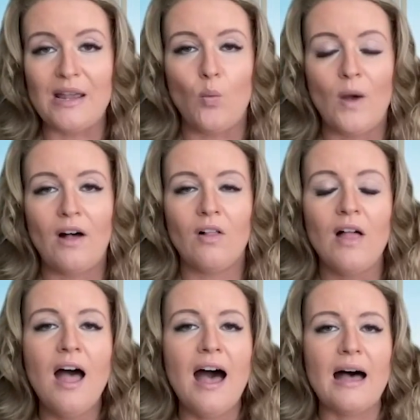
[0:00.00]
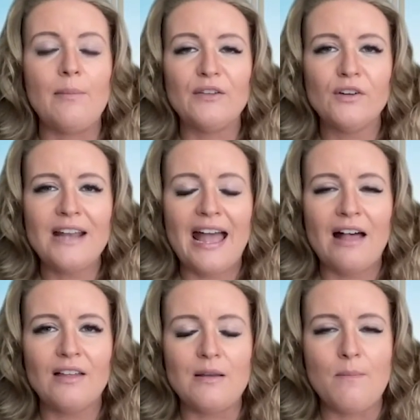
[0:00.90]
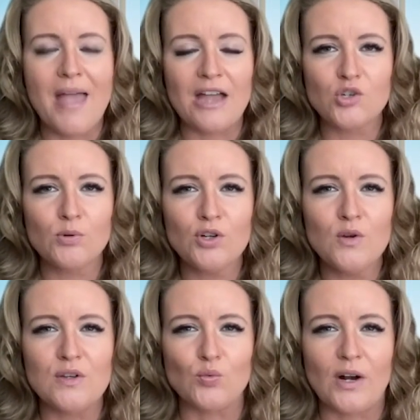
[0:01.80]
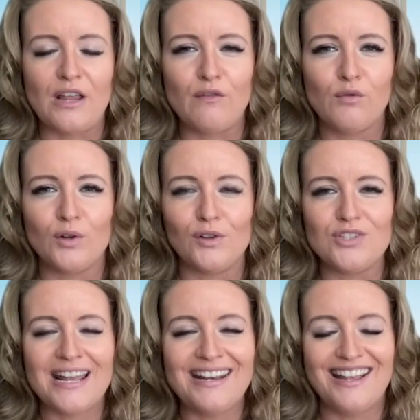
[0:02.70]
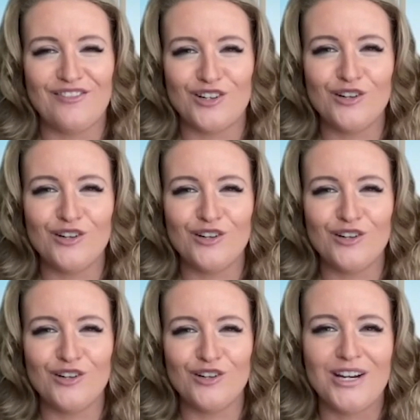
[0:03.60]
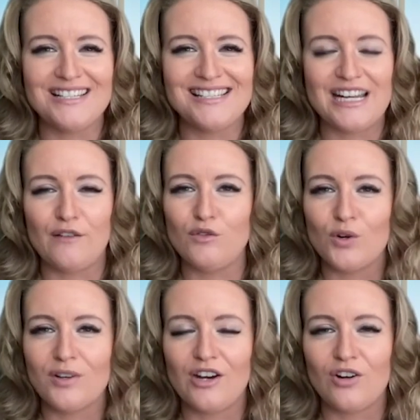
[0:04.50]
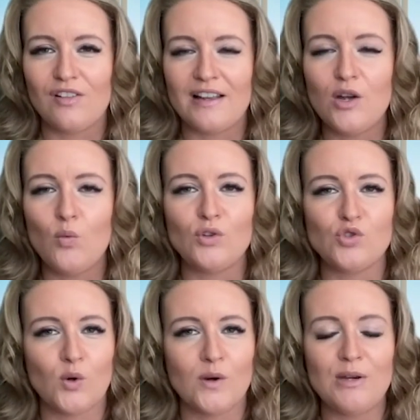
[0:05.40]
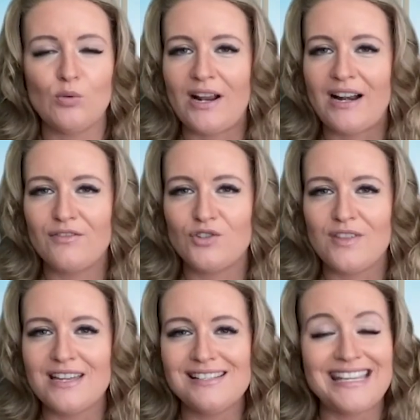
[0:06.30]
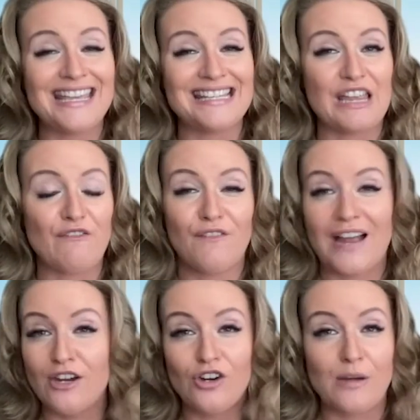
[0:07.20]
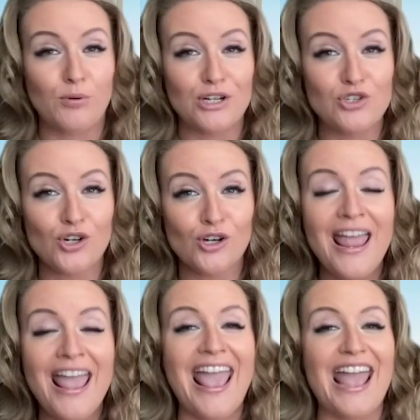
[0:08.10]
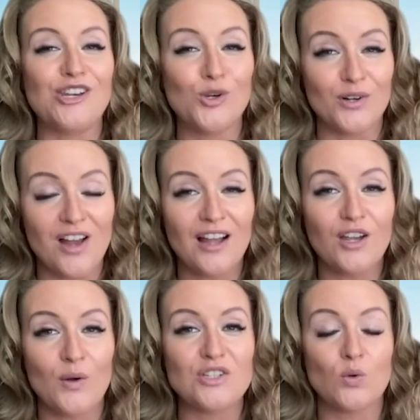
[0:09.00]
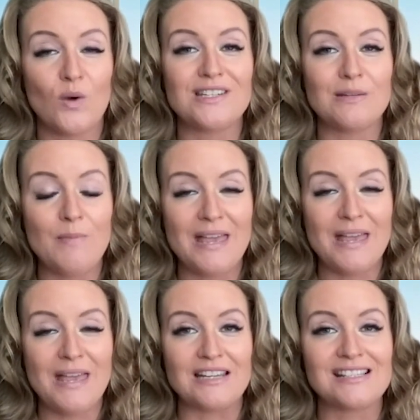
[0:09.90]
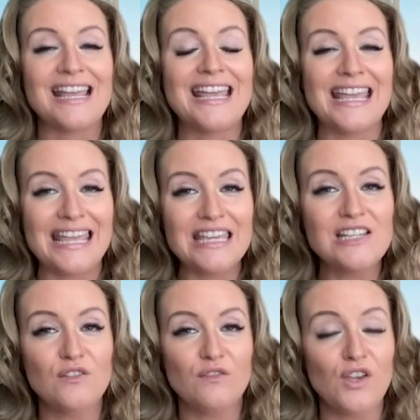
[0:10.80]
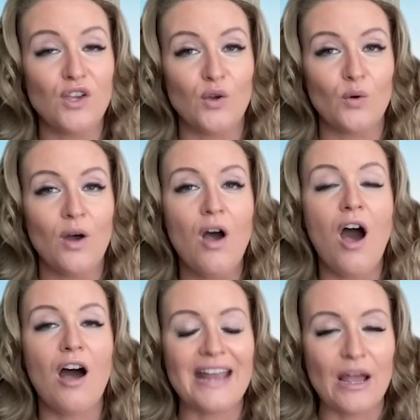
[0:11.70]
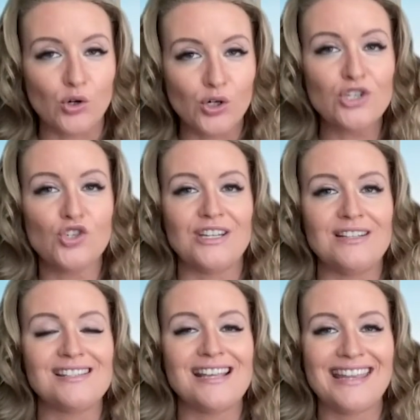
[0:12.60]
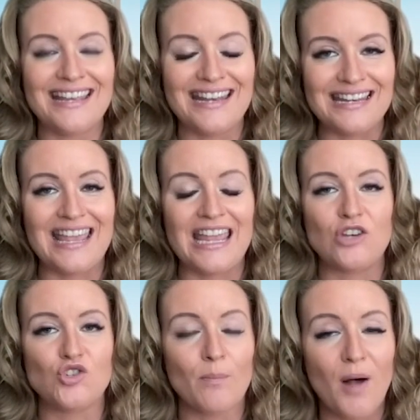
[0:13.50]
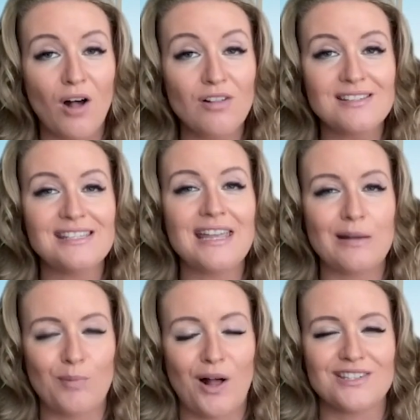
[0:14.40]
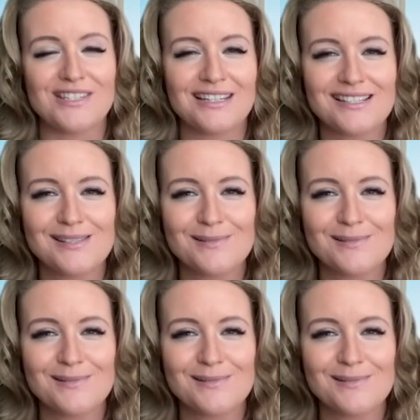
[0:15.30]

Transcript: Well, my friend Alan Mashburn, who is running for lieutenant governor from the great state of North Carolina, will join me right after this. He is a fiery preacher, and you are not going to want to miss his view on how Christians can engage policy and politics.